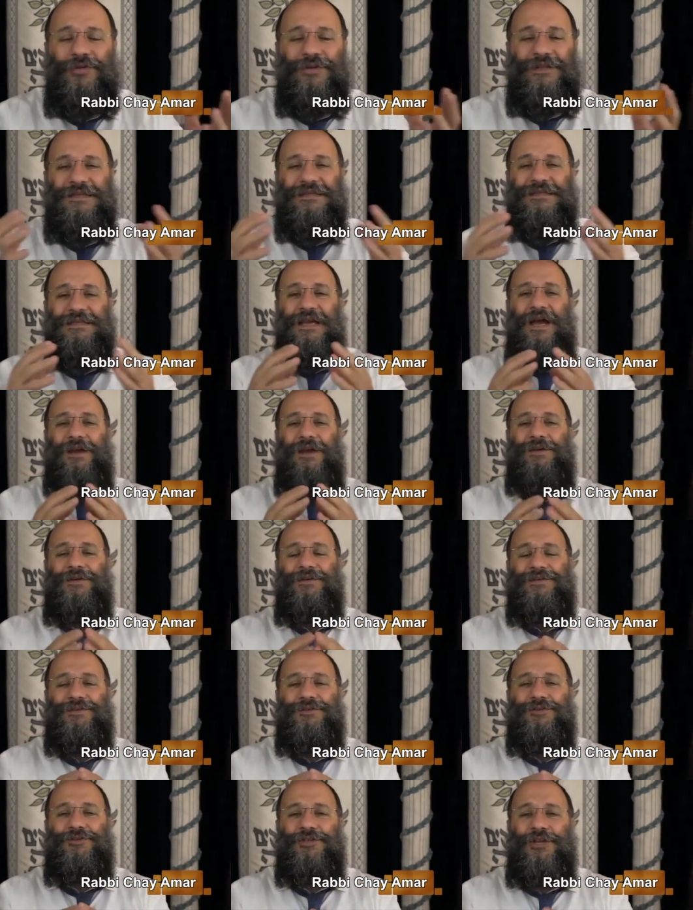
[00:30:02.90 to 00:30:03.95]
desires
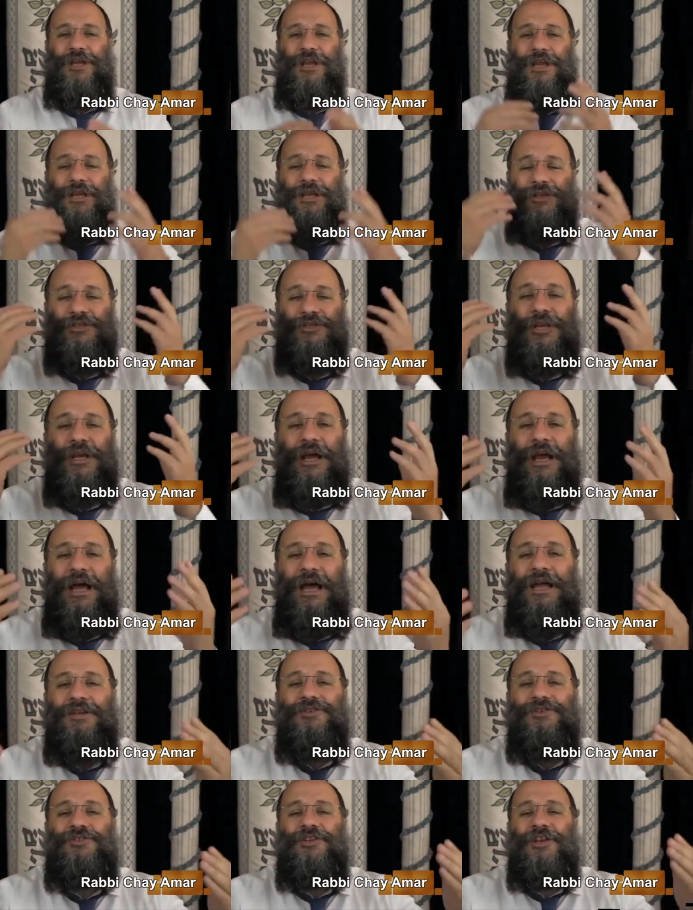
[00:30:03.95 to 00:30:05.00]
to change,
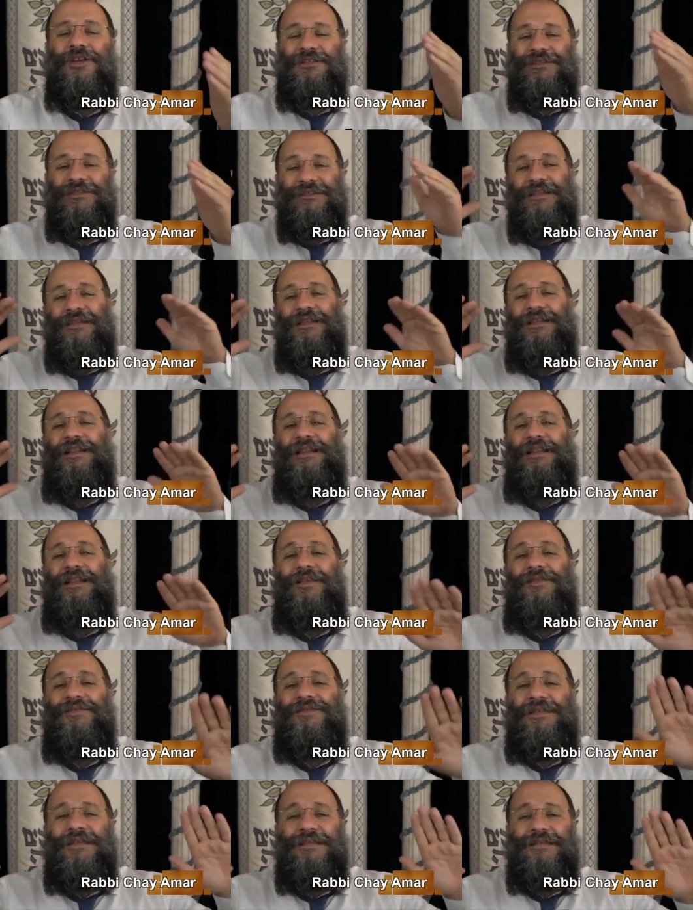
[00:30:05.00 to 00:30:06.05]
and just
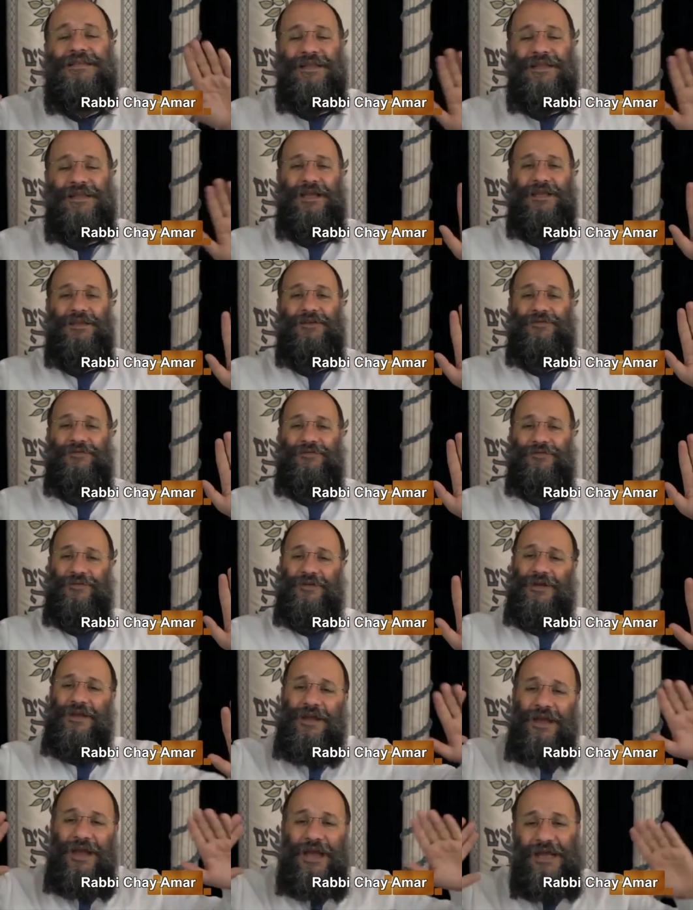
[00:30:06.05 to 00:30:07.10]
lives his life
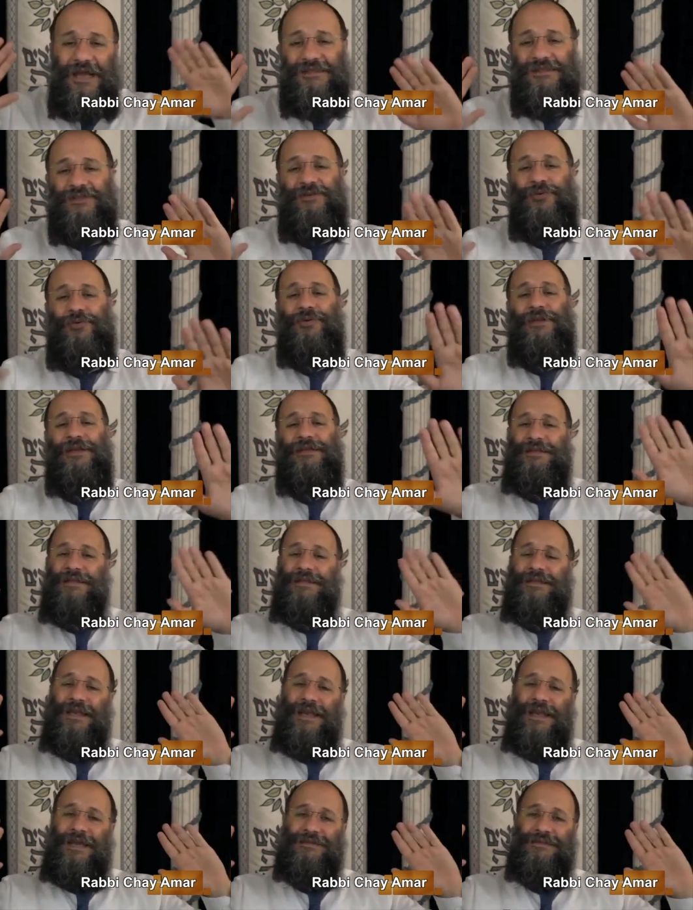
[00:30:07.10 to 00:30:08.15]
as cool as
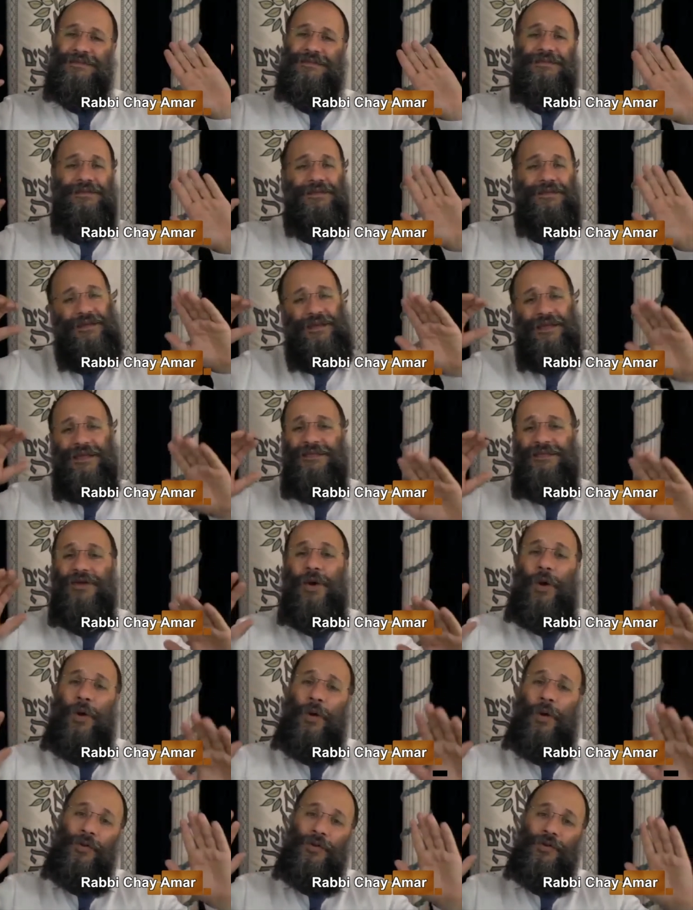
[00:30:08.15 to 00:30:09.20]
it gets. It's
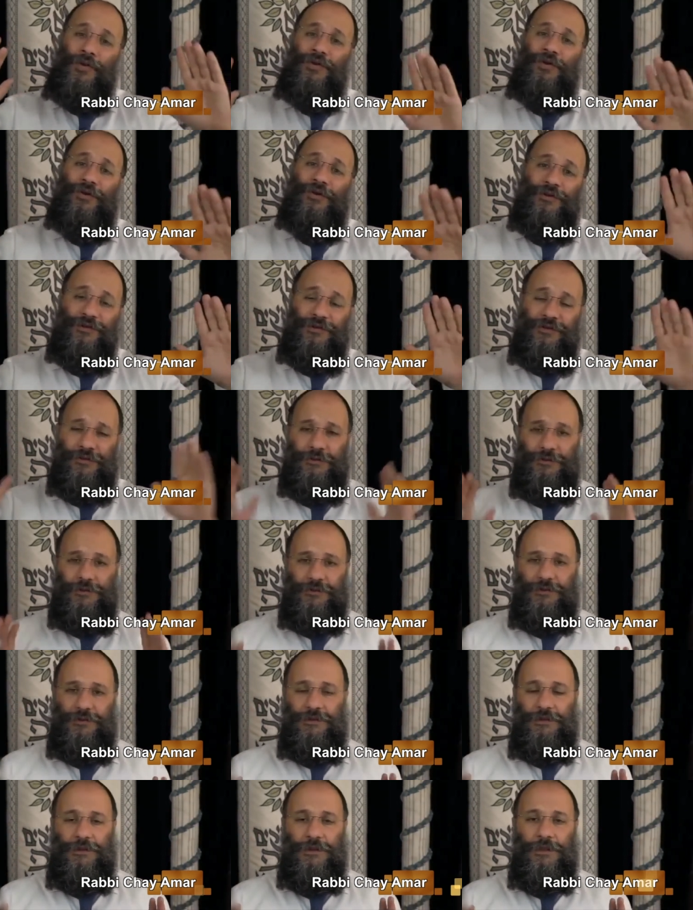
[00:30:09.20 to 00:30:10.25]
all good,
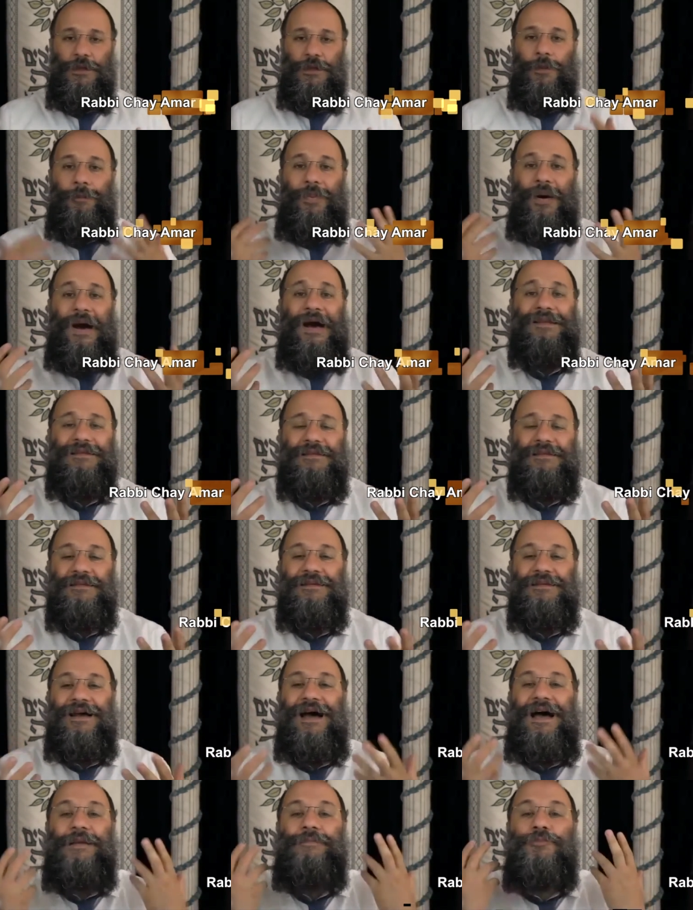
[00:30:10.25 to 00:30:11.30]
but
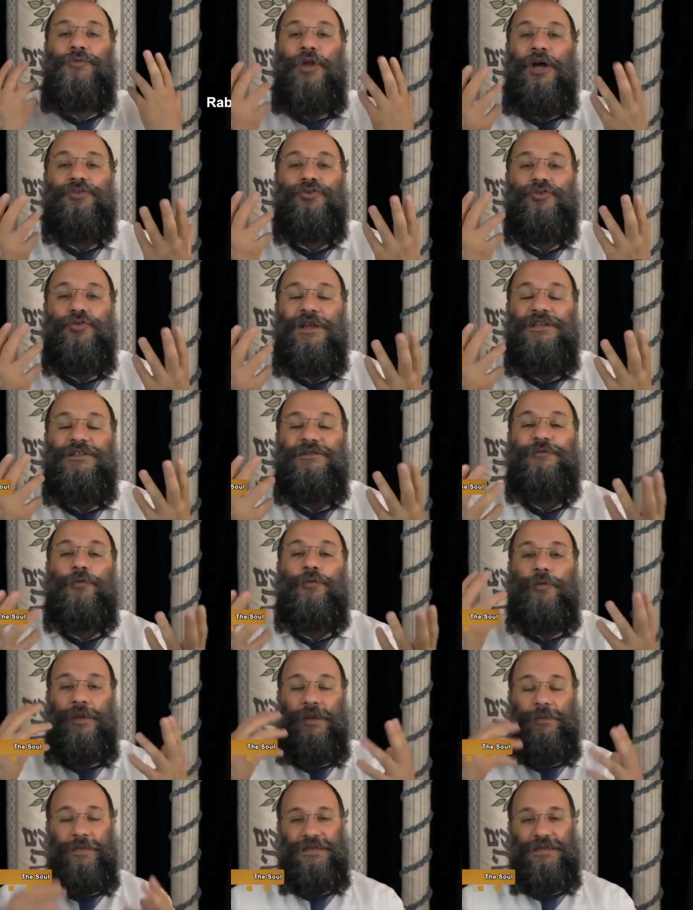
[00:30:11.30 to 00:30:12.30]
I'm not transforming